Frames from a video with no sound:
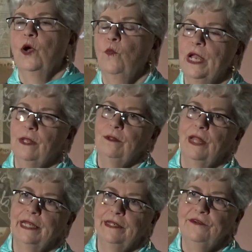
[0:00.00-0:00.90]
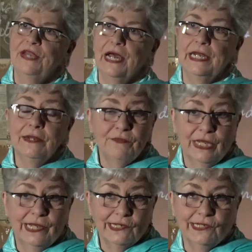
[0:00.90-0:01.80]
Well, uh, nine of
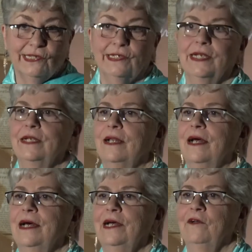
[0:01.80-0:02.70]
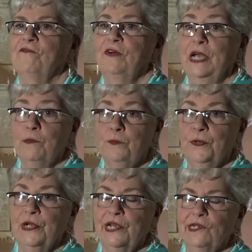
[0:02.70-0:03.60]
us, uh, five
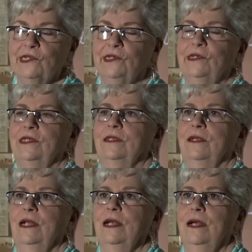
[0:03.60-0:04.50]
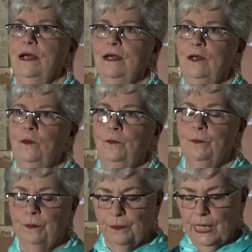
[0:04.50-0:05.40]
priests, um,
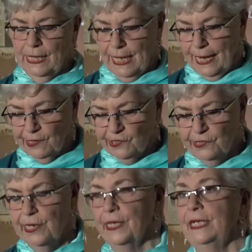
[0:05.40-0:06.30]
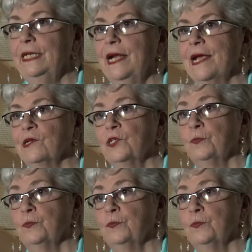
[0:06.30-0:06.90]
an ex nun, an ex